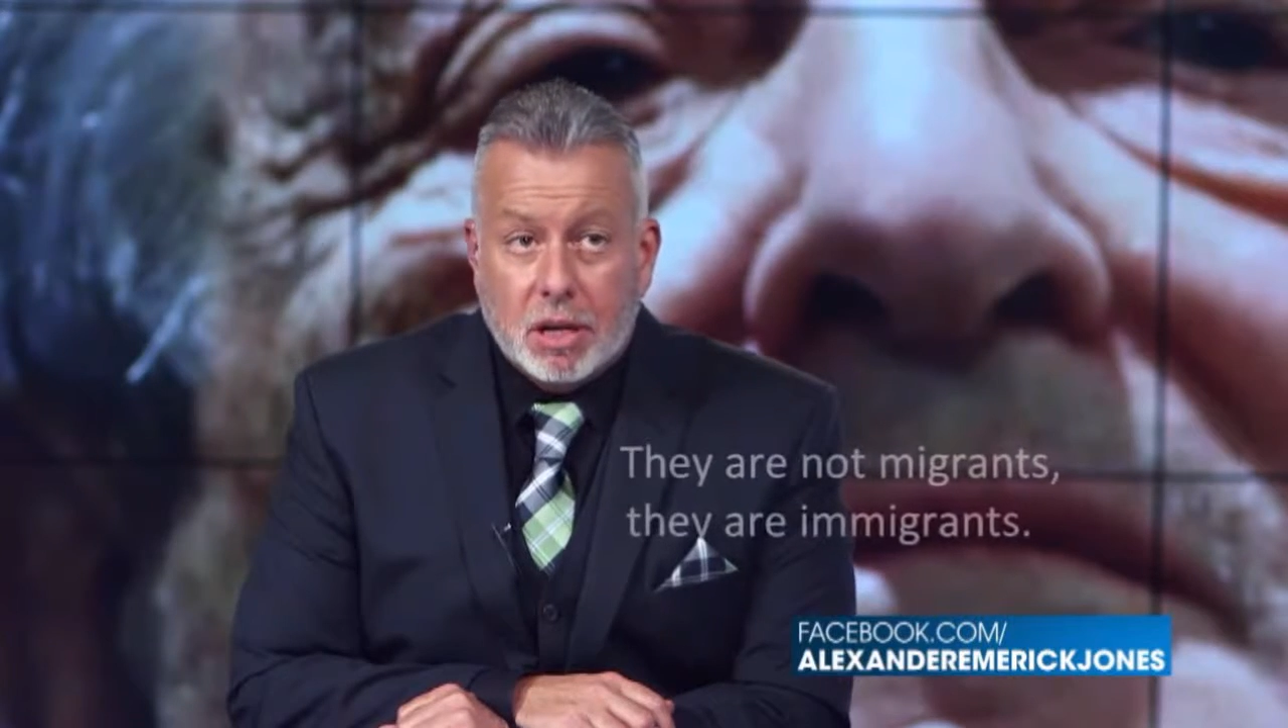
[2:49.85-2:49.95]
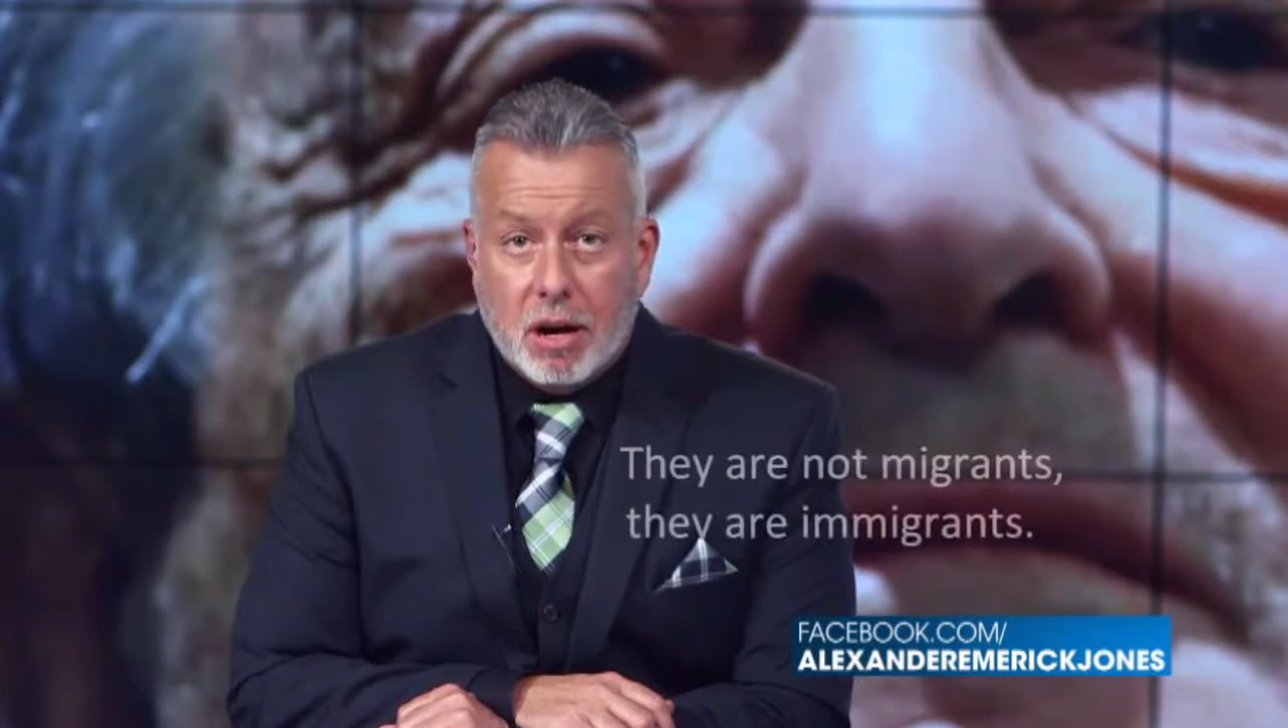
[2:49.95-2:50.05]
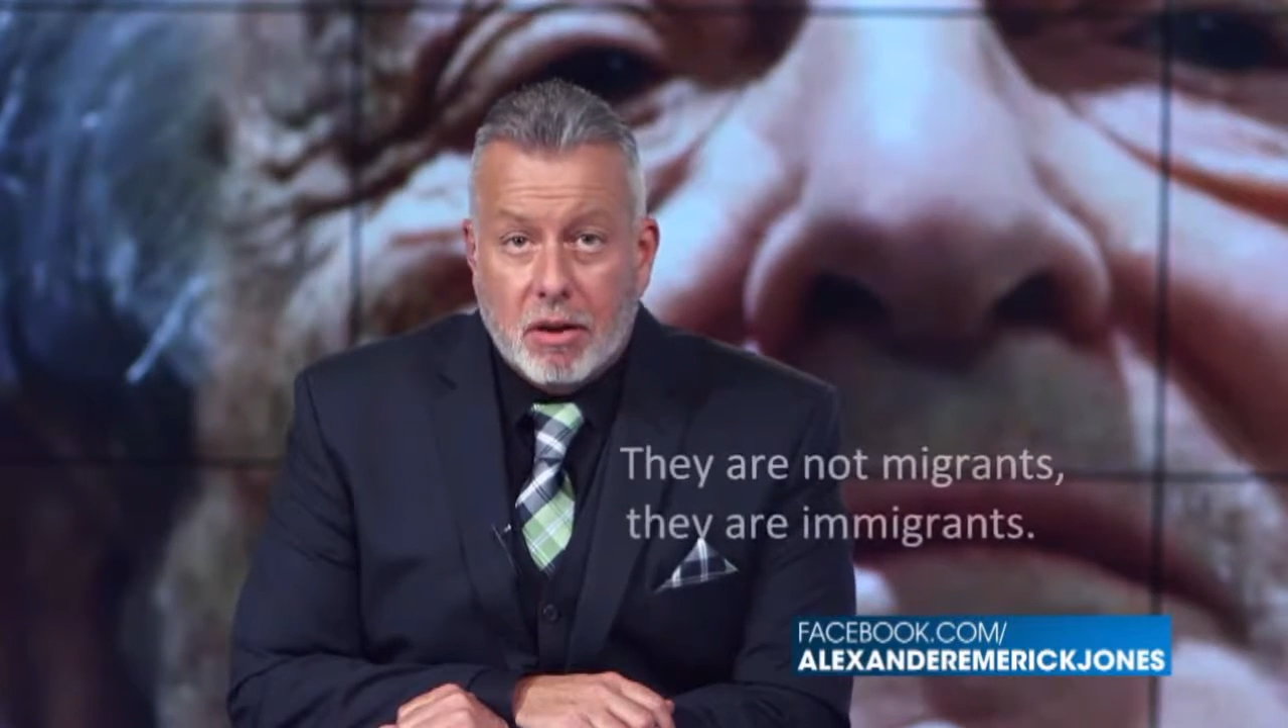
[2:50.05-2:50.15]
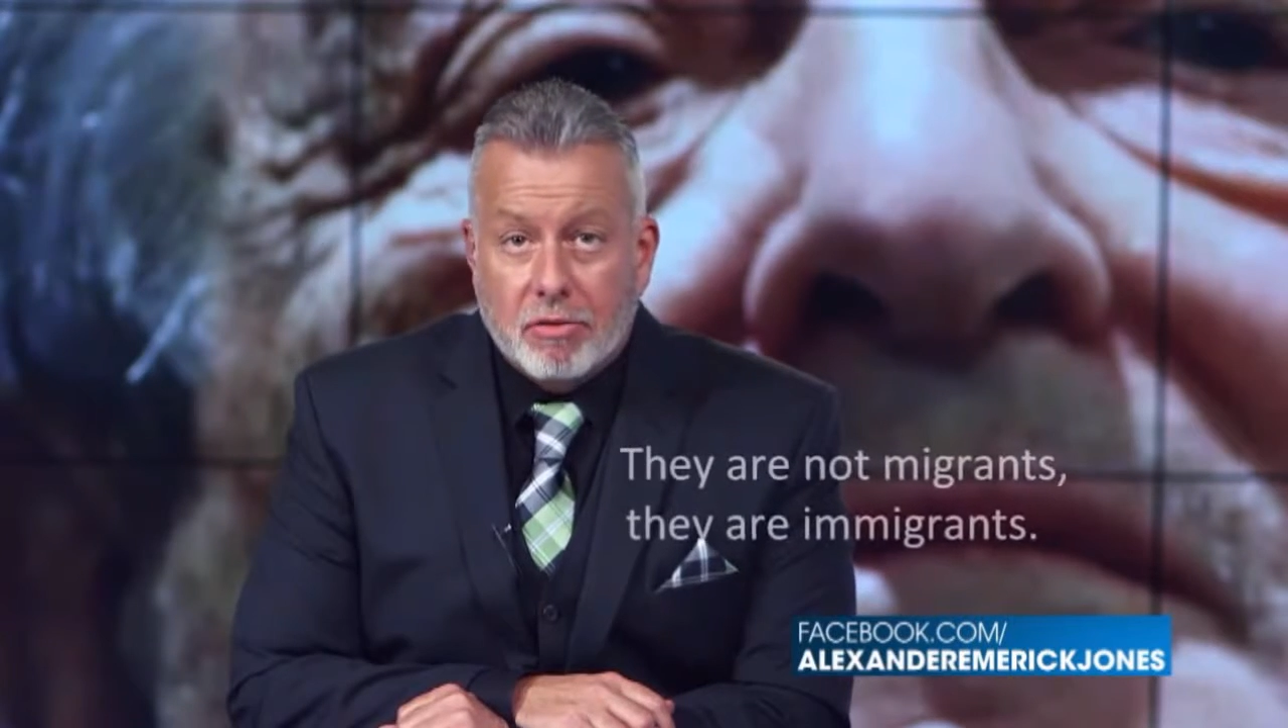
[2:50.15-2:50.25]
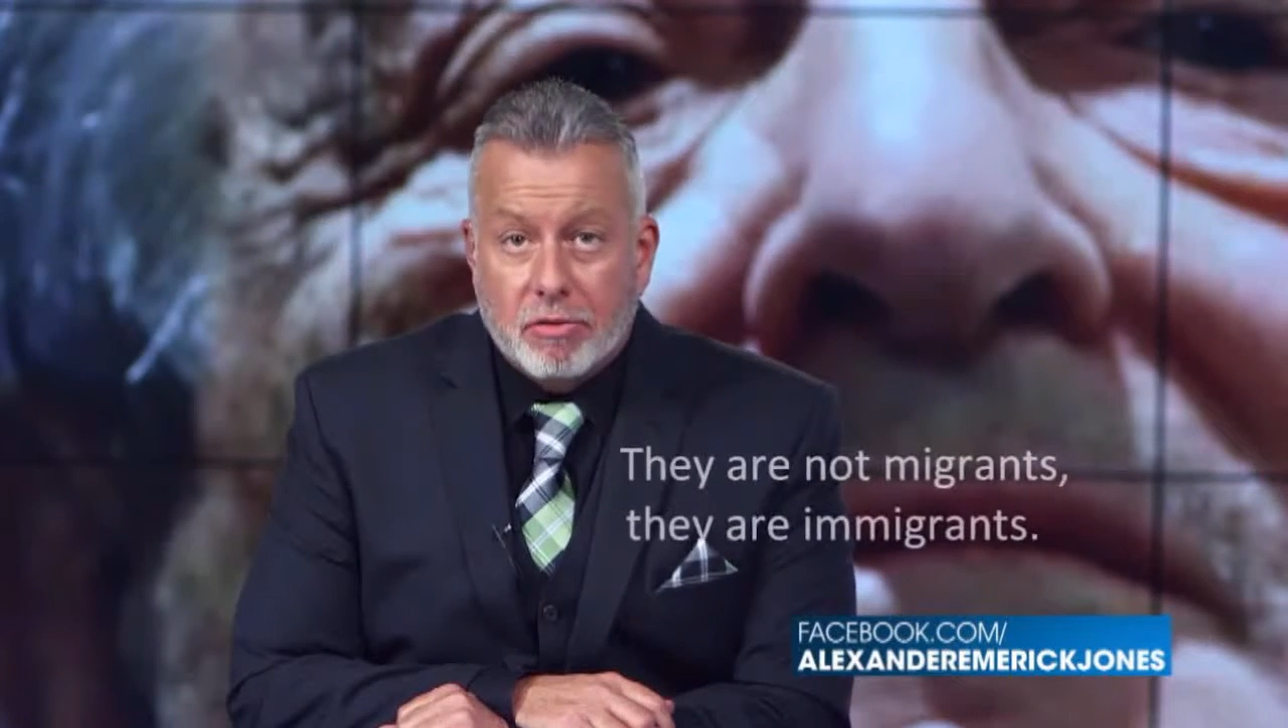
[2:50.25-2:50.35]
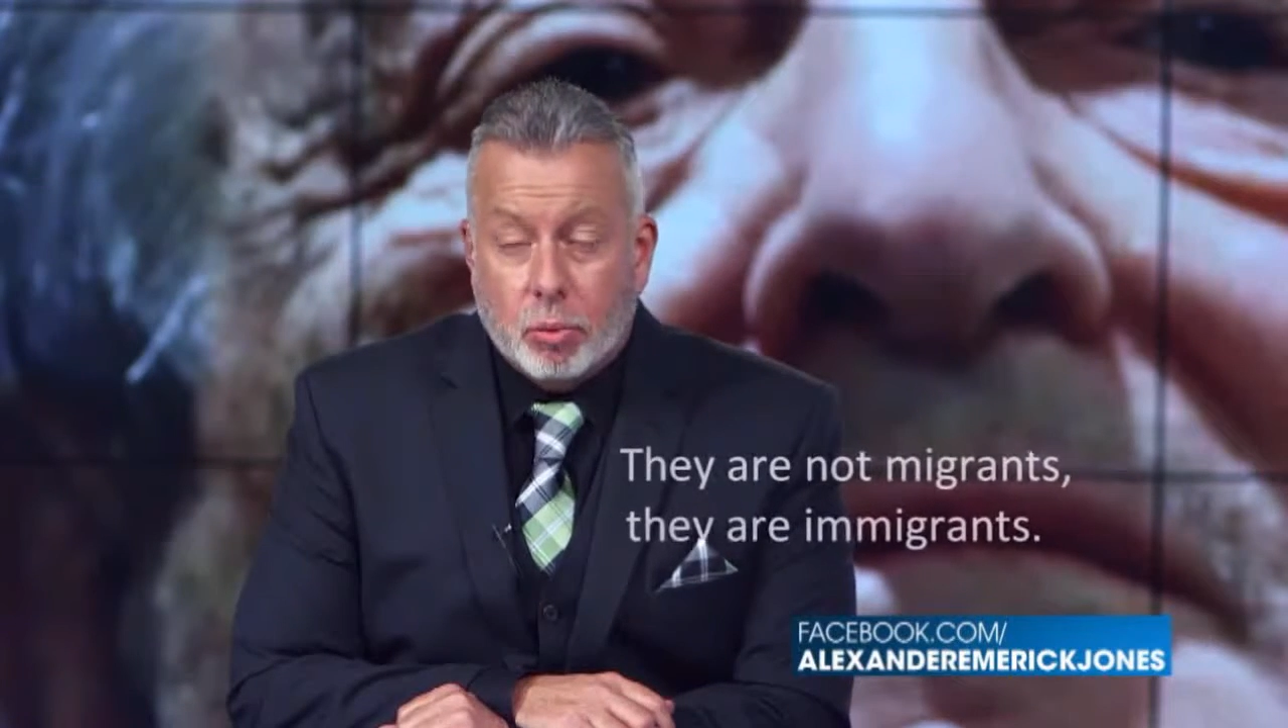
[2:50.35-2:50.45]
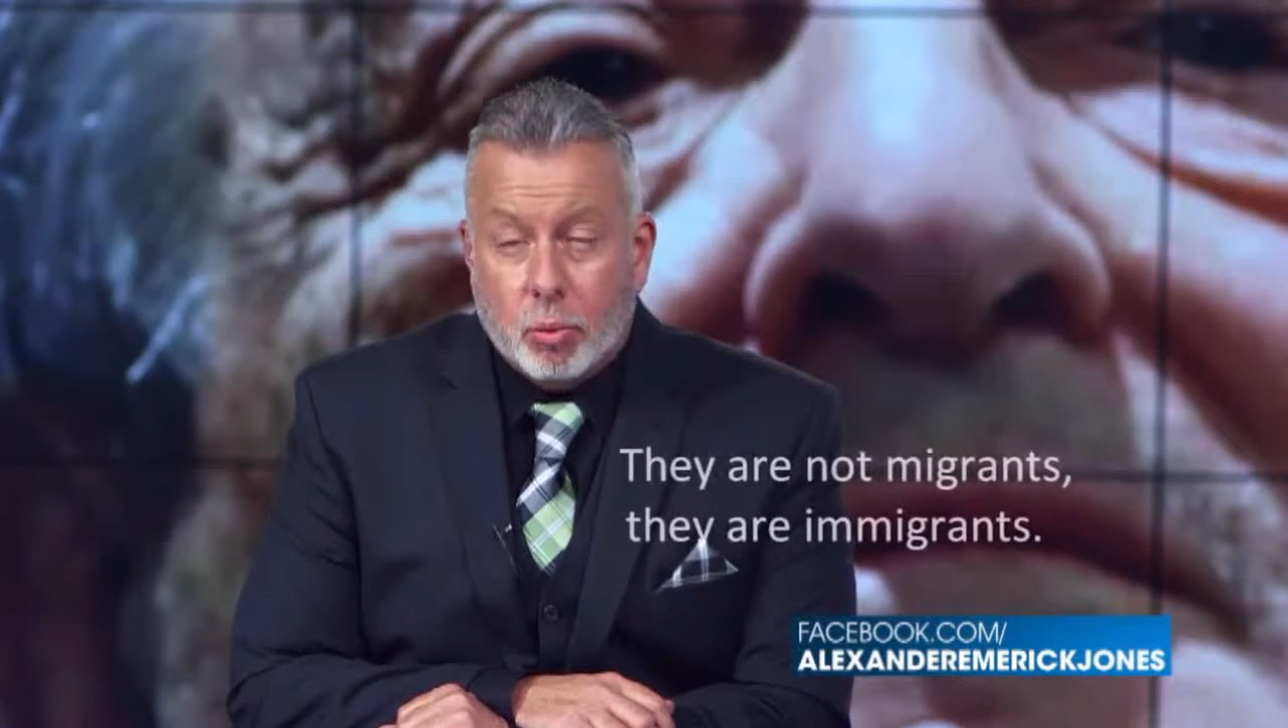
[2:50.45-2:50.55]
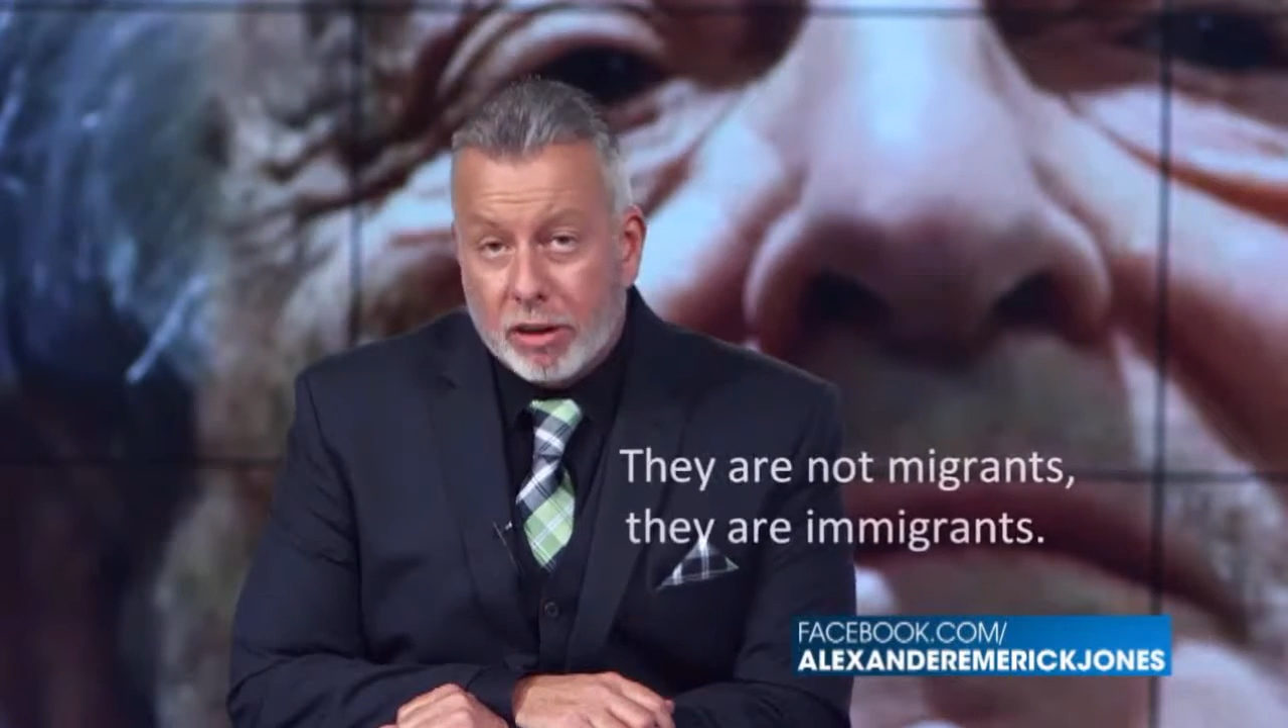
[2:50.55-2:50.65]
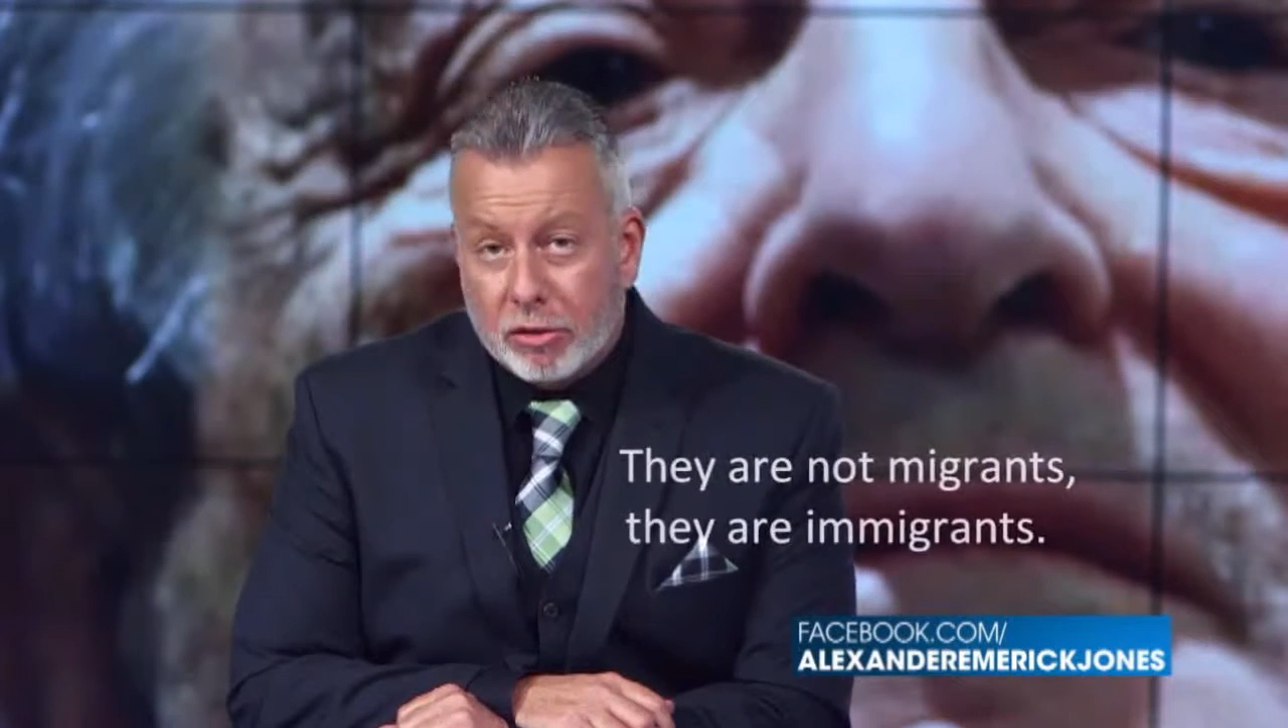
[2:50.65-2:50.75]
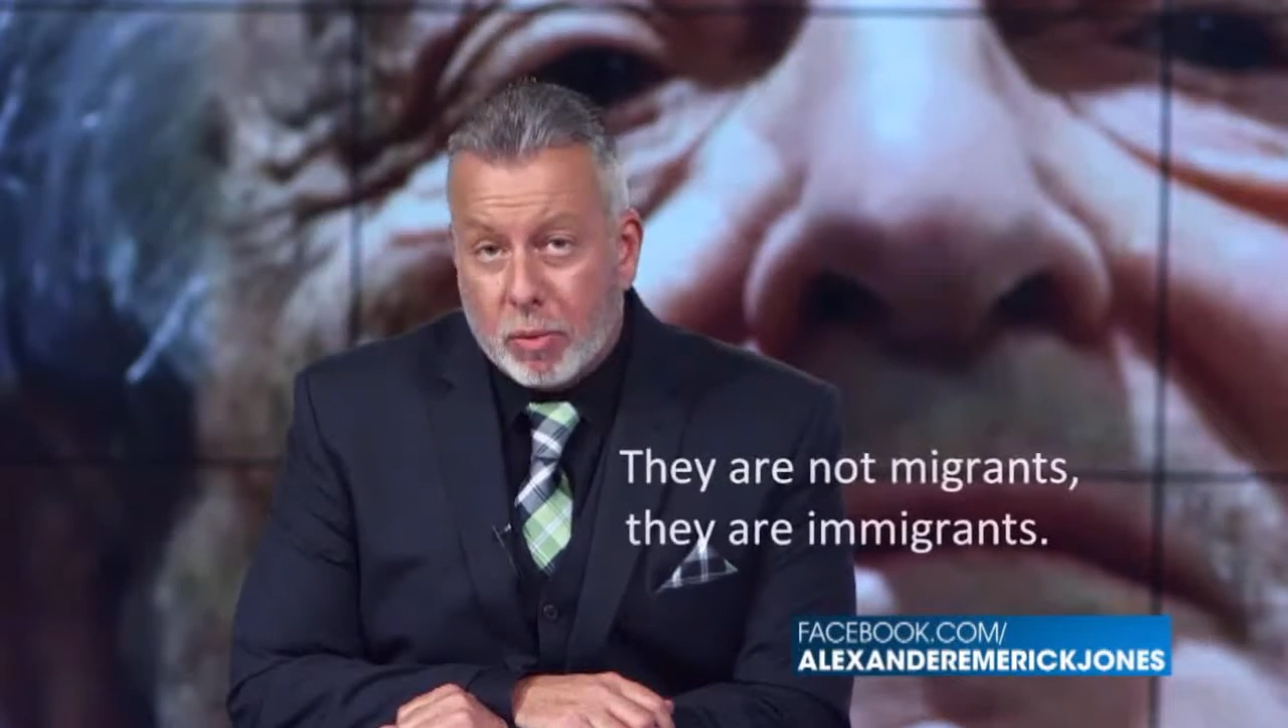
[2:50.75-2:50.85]
of
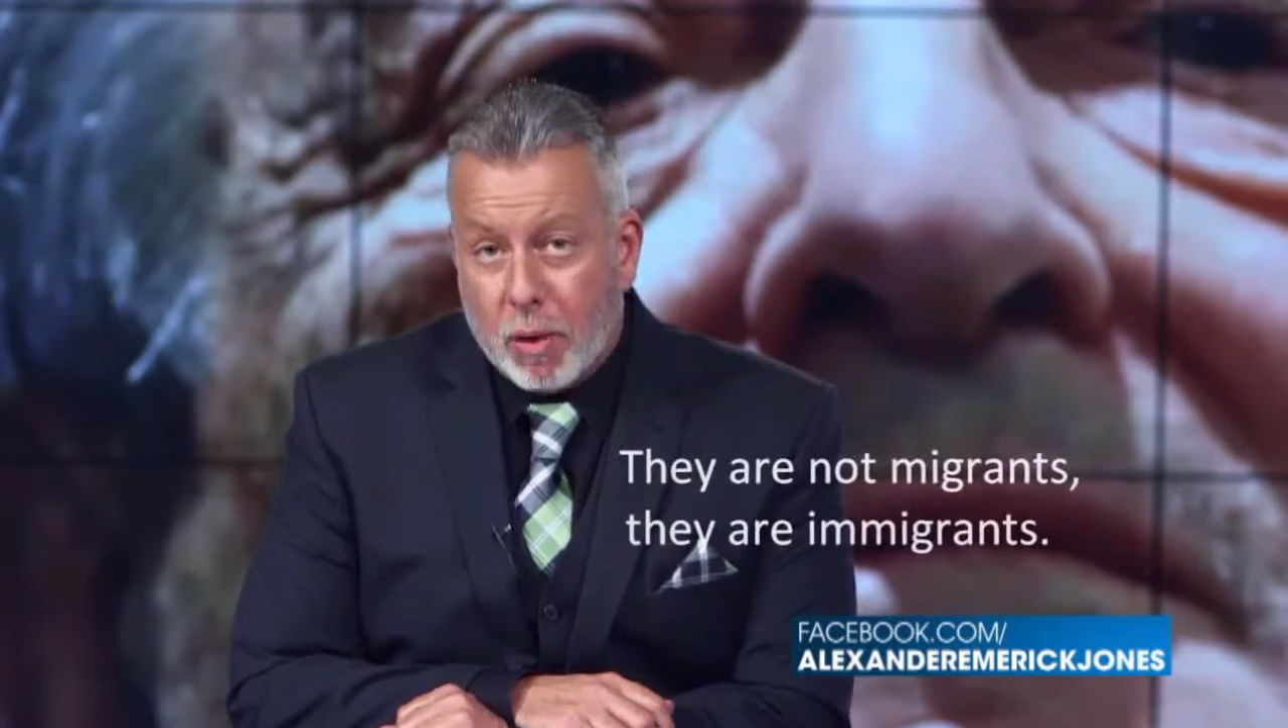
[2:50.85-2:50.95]
race